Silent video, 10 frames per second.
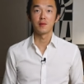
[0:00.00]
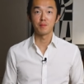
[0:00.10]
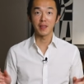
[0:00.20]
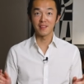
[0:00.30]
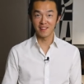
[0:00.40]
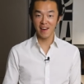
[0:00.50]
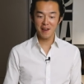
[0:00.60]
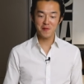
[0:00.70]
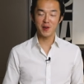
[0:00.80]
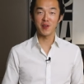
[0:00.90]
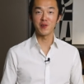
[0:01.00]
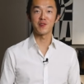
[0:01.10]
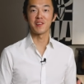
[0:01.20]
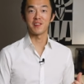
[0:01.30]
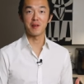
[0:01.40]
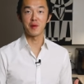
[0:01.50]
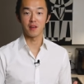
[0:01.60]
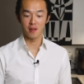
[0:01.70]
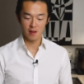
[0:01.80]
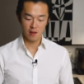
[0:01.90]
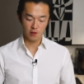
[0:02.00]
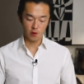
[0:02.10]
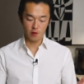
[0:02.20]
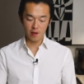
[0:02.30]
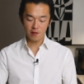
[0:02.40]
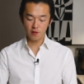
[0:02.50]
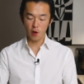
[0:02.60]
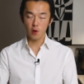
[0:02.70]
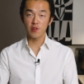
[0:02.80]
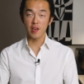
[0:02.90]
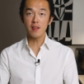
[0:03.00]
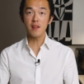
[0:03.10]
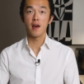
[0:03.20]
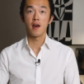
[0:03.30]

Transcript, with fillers: But today we're gonna use the steamer. So this goes in